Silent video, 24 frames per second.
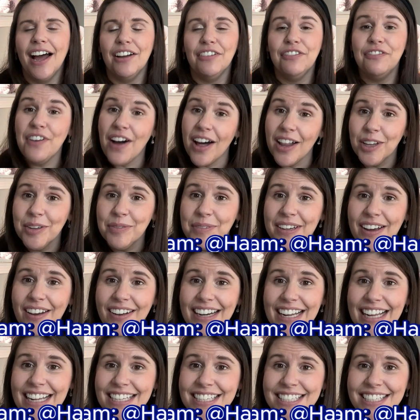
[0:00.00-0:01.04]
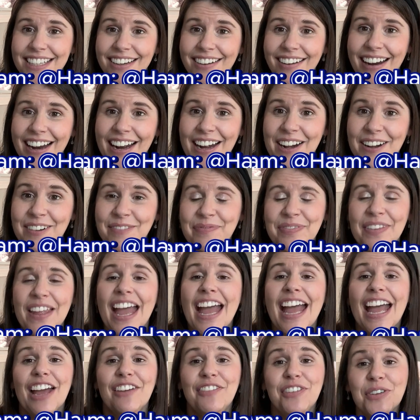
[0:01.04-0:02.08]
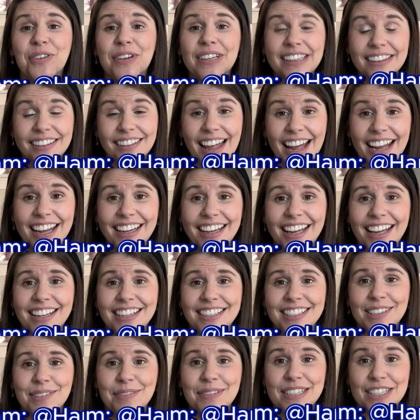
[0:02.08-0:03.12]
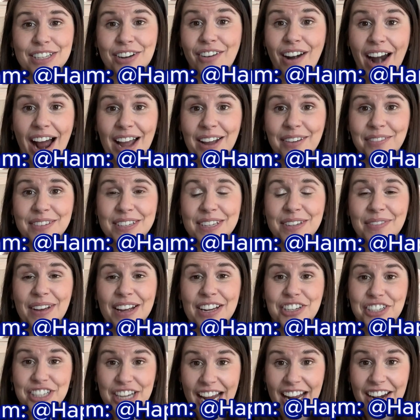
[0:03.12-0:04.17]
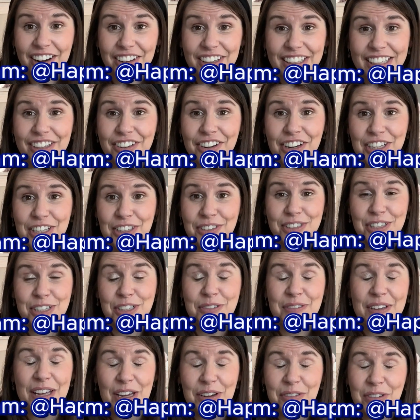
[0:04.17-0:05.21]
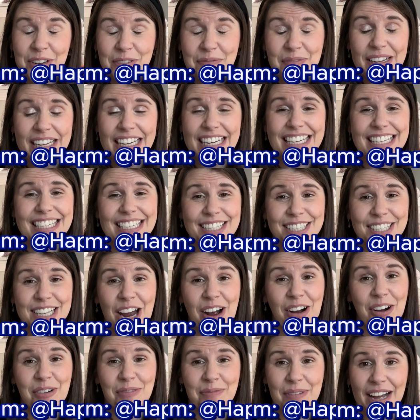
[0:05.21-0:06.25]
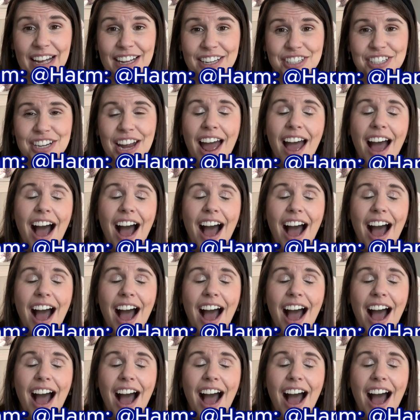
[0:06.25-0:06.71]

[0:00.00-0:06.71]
Follow me on Instagram. If you could like and subscribe to my channel here on YouTube, it would mean so much.